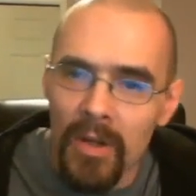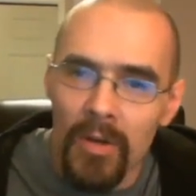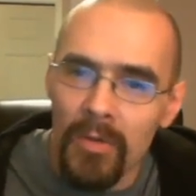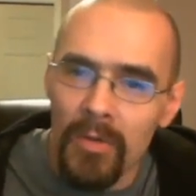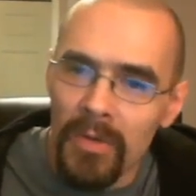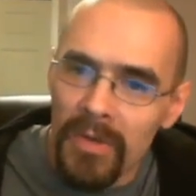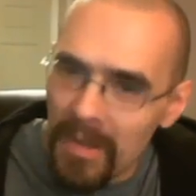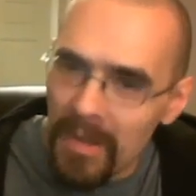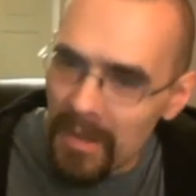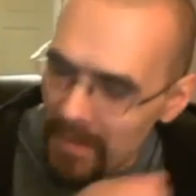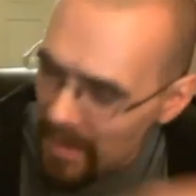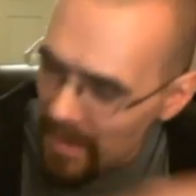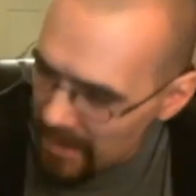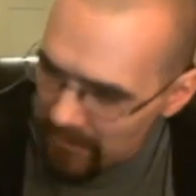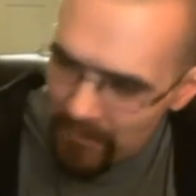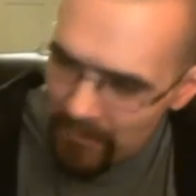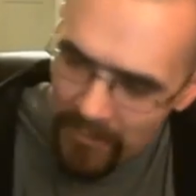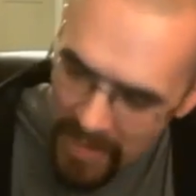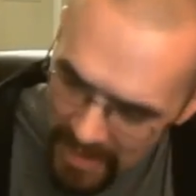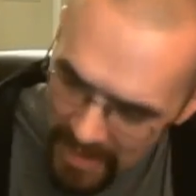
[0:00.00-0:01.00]
So
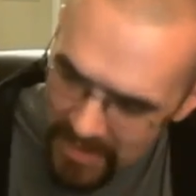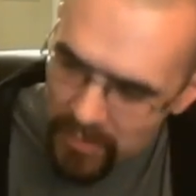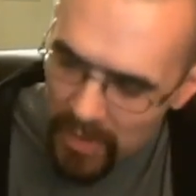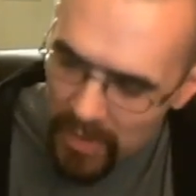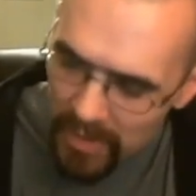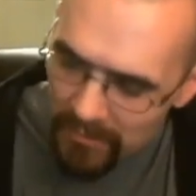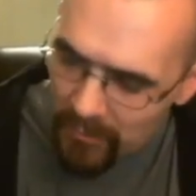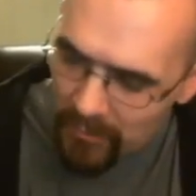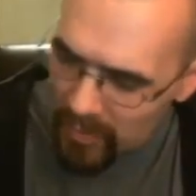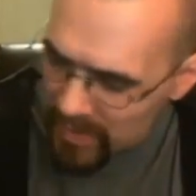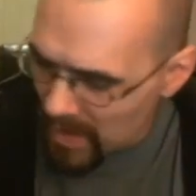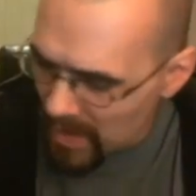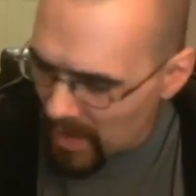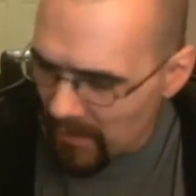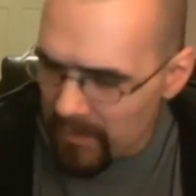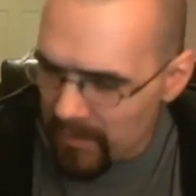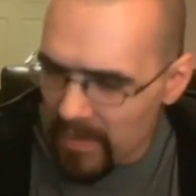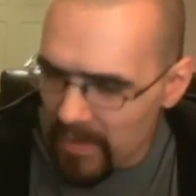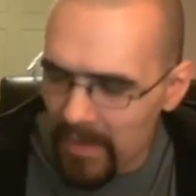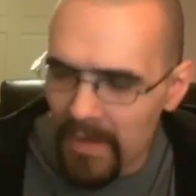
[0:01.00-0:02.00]
that's what
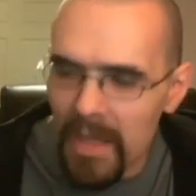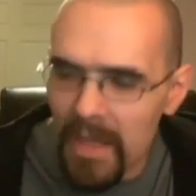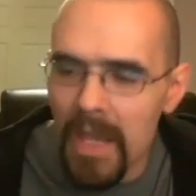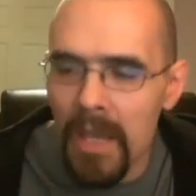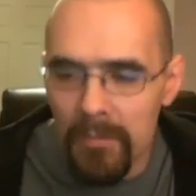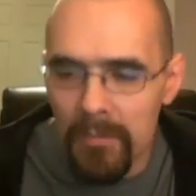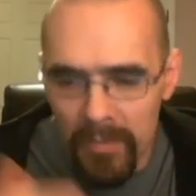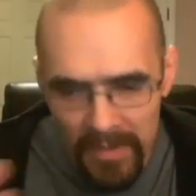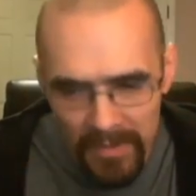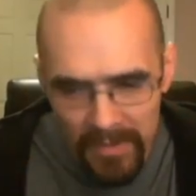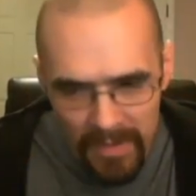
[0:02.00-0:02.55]
was covered in that.